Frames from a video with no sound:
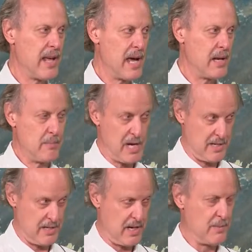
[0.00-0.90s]
that,
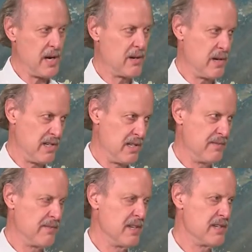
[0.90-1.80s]
Palestine Red
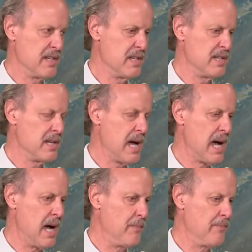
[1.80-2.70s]
Crescent, for instance,
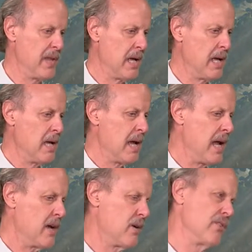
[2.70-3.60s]

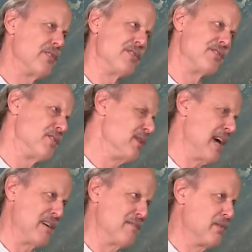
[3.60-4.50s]
and also just do
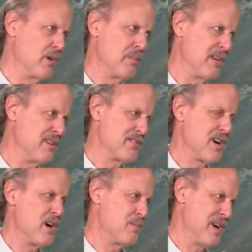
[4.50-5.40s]
that informally as
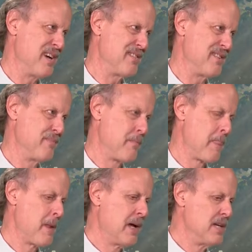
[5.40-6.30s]
comrades.
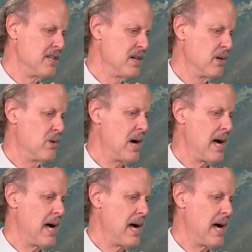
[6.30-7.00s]
So